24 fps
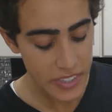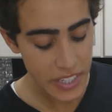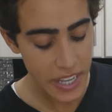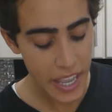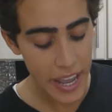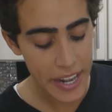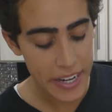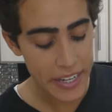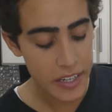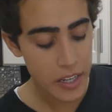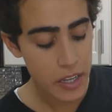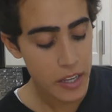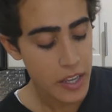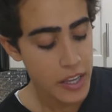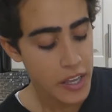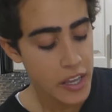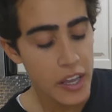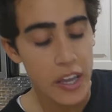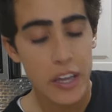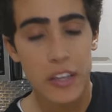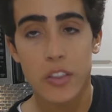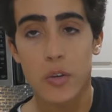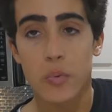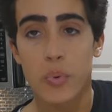And
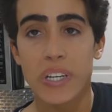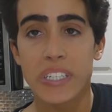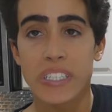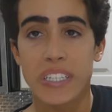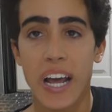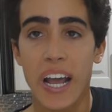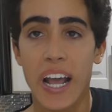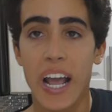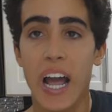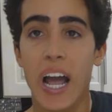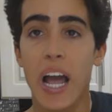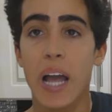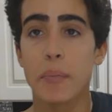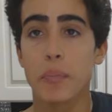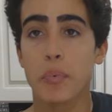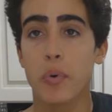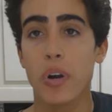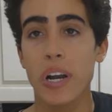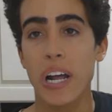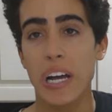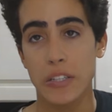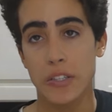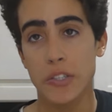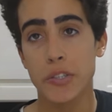the reason I, I
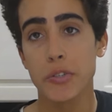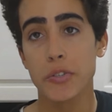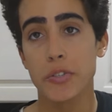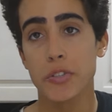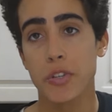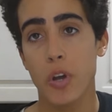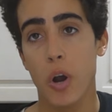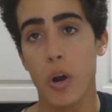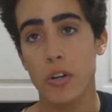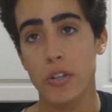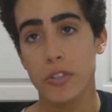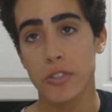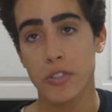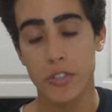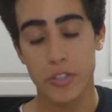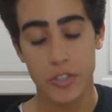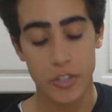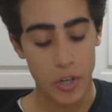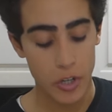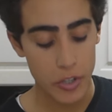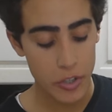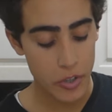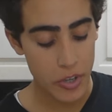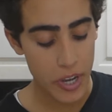brought out two starters to
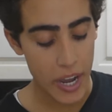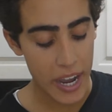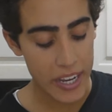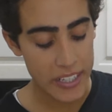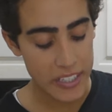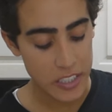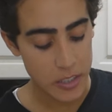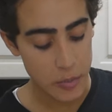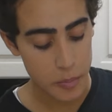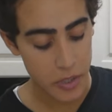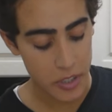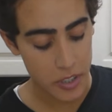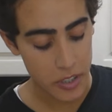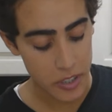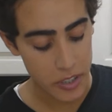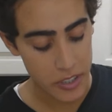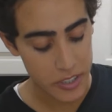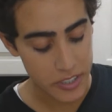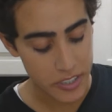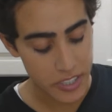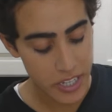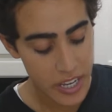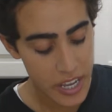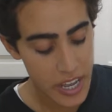show you guys is
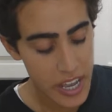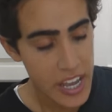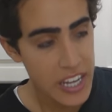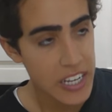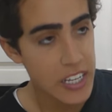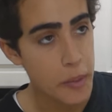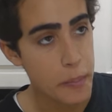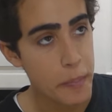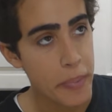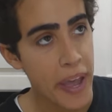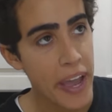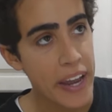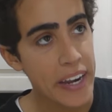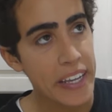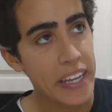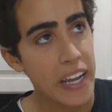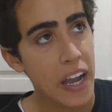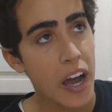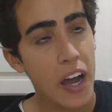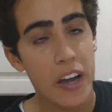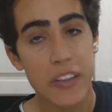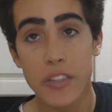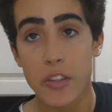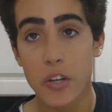because depending
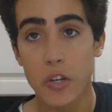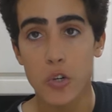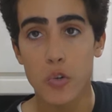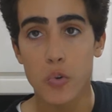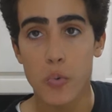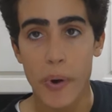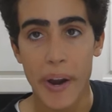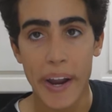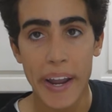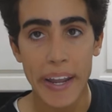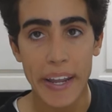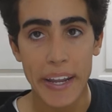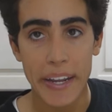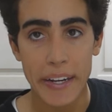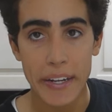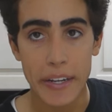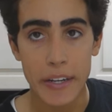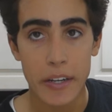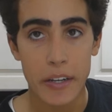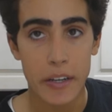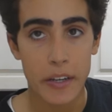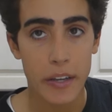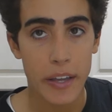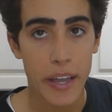on the
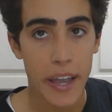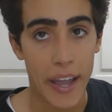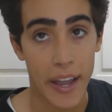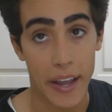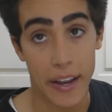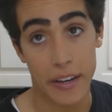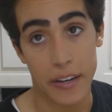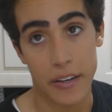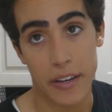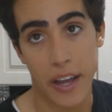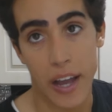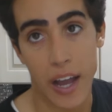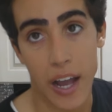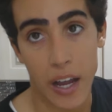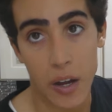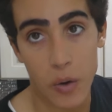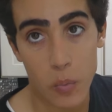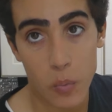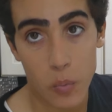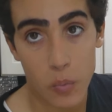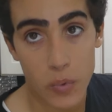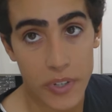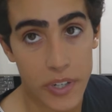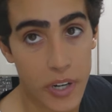grain and
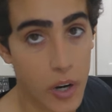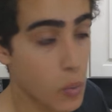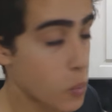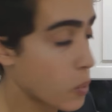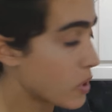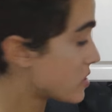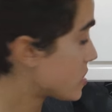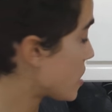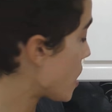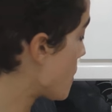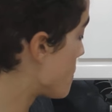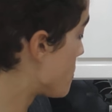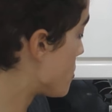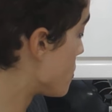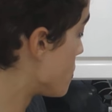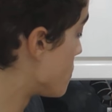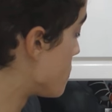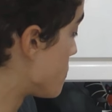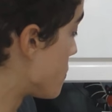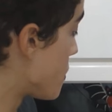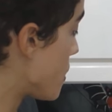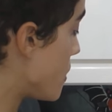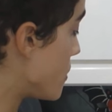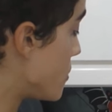you know what type
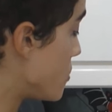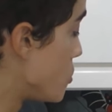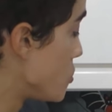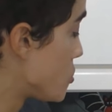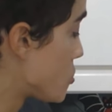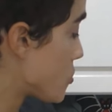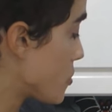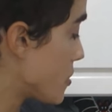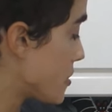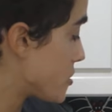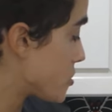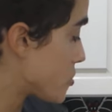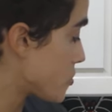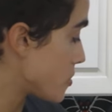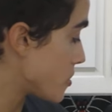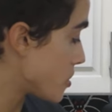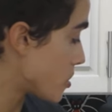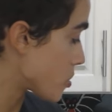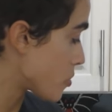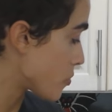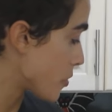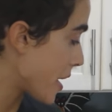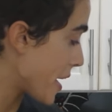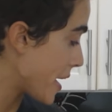of uh, nutrients are in
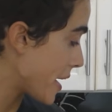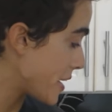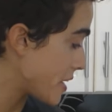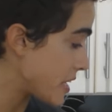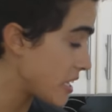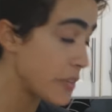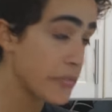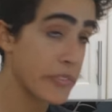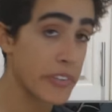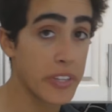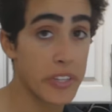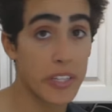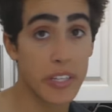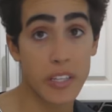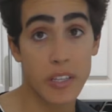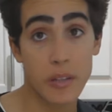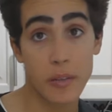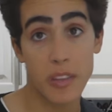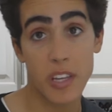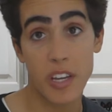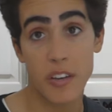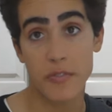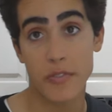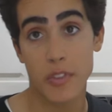the grain, even
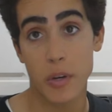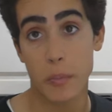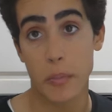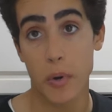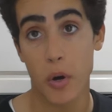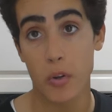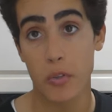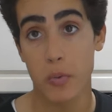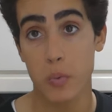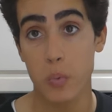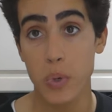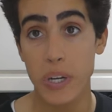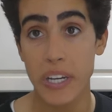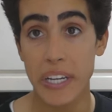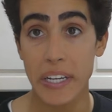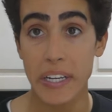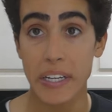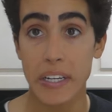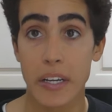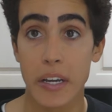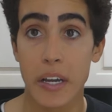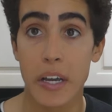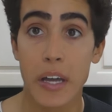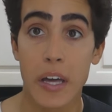if they're both
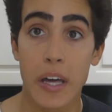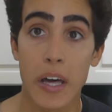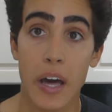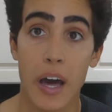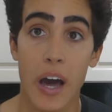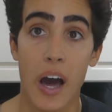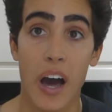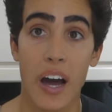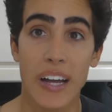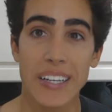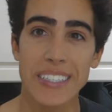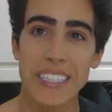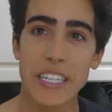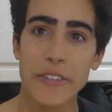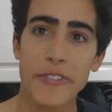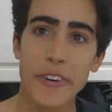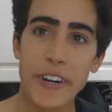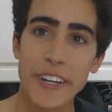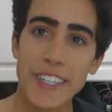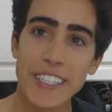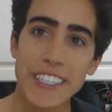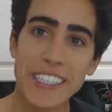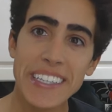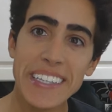wheat, uh,
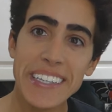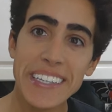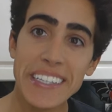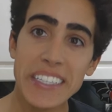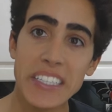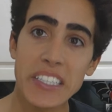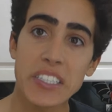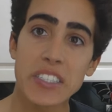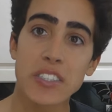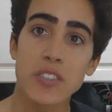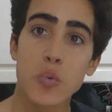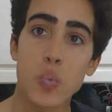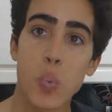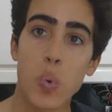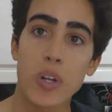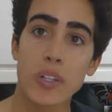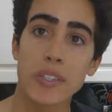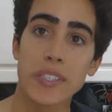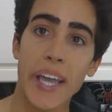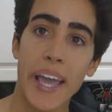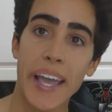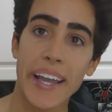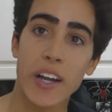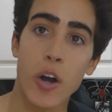different yeast will
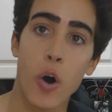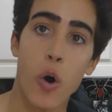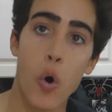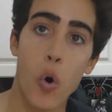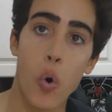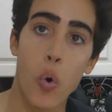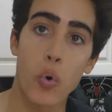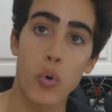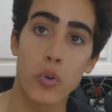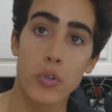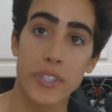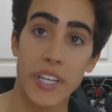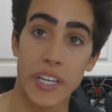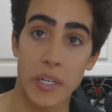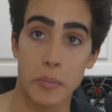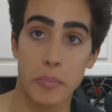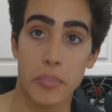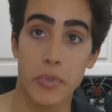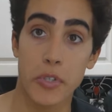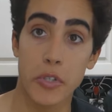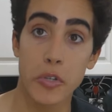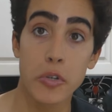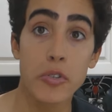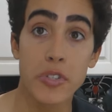take hold and
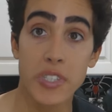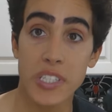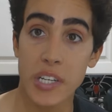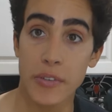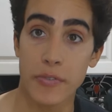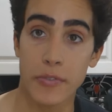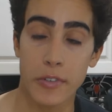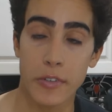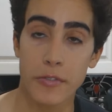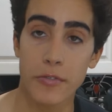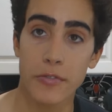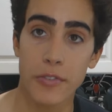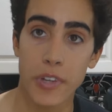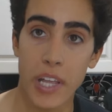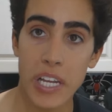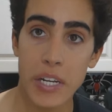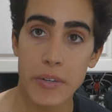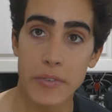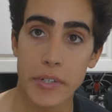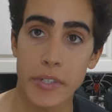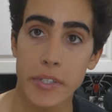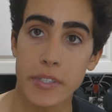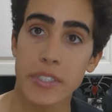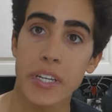produce different
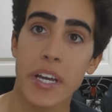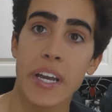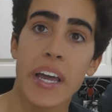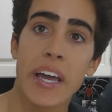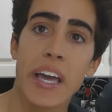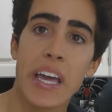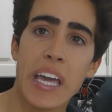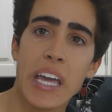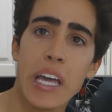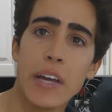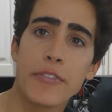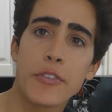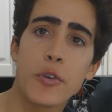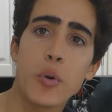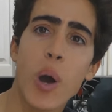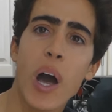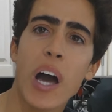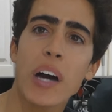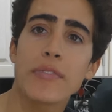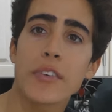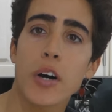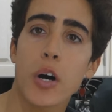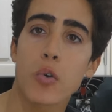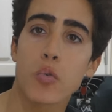flavors. If you
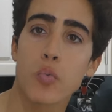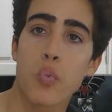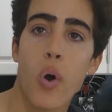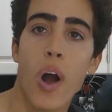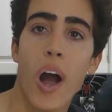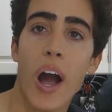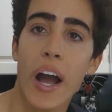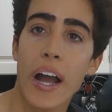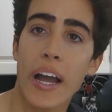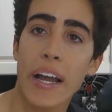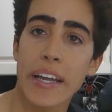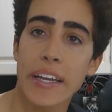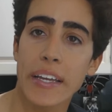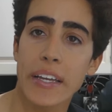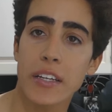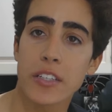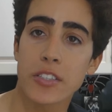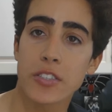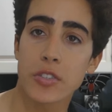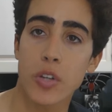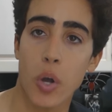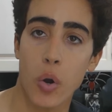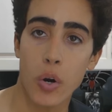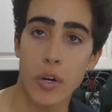have a rye
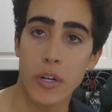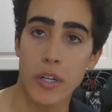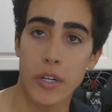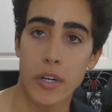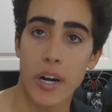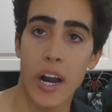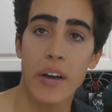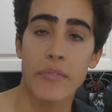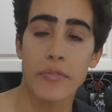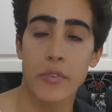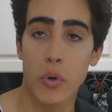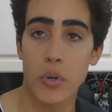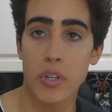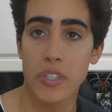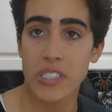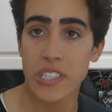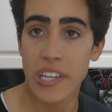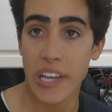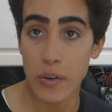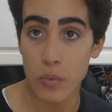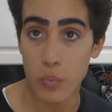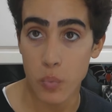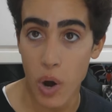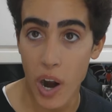starter, I've noticed
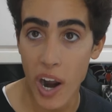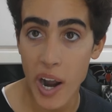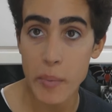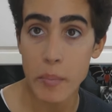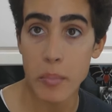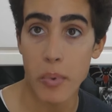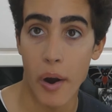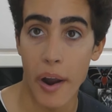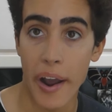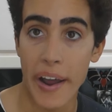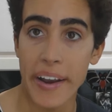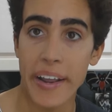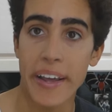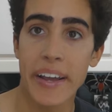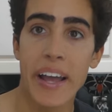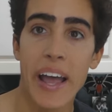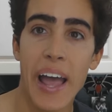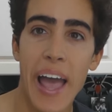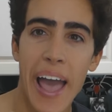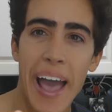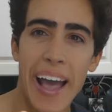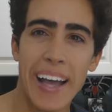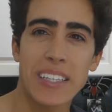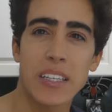that rye bread
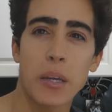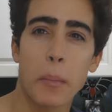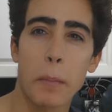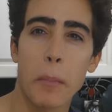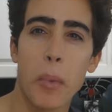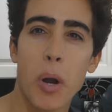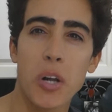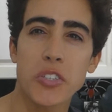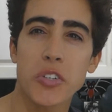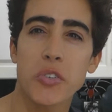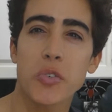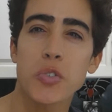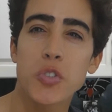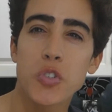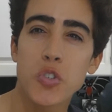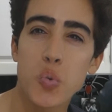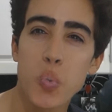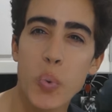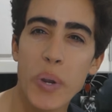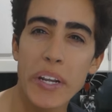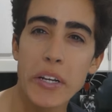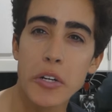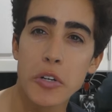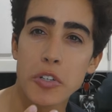has a much
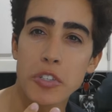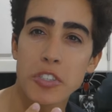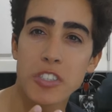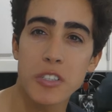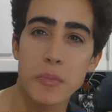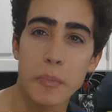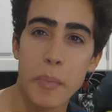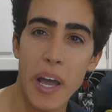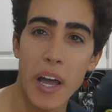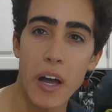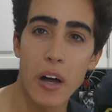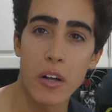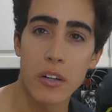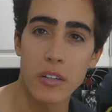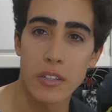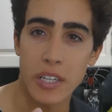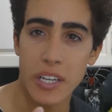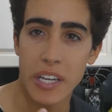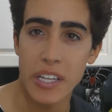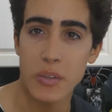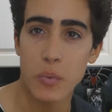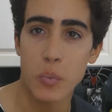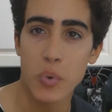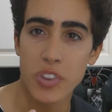sweeter smell
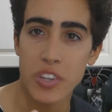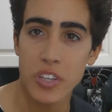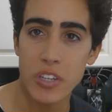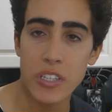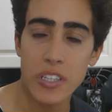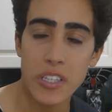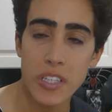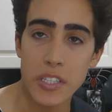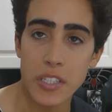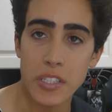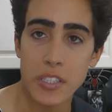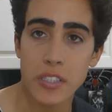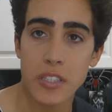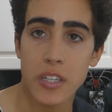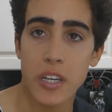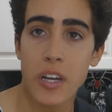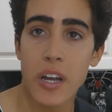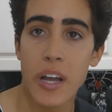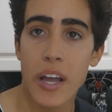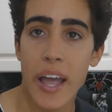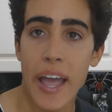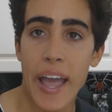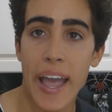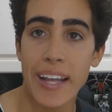in, with the yeast
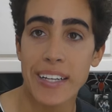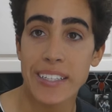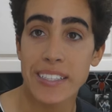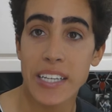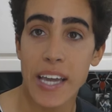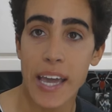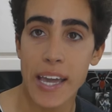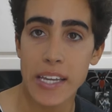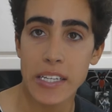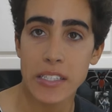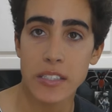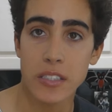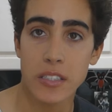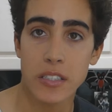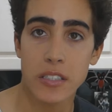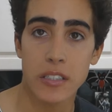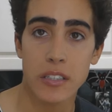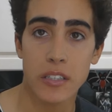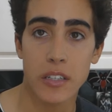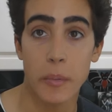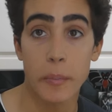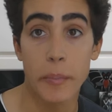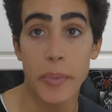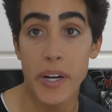and taste
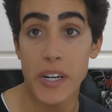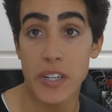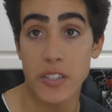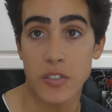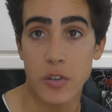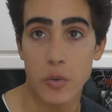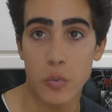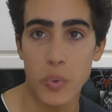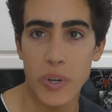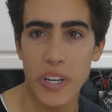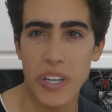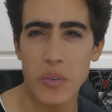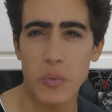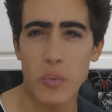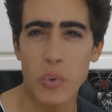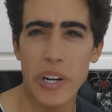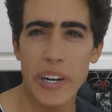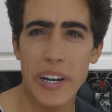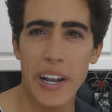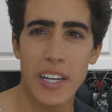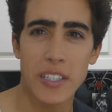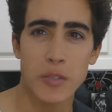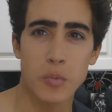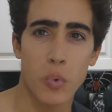compared to wheat.
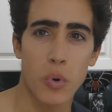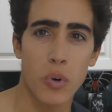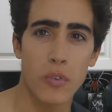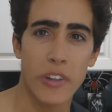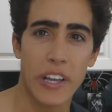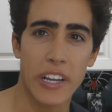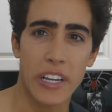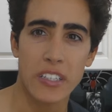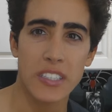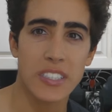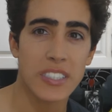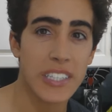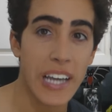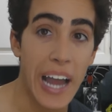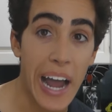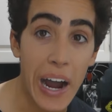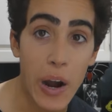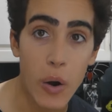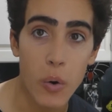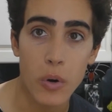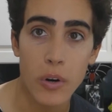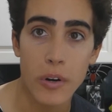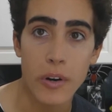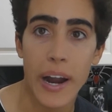Wheat has more of like a
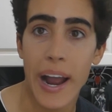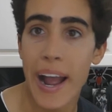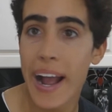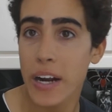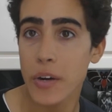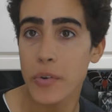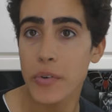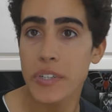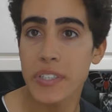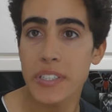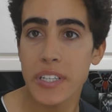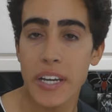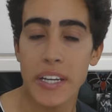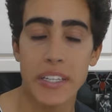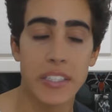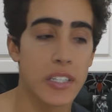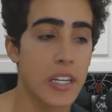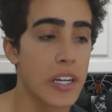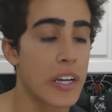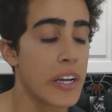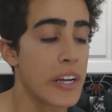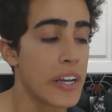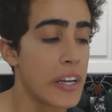sour, acrid taste.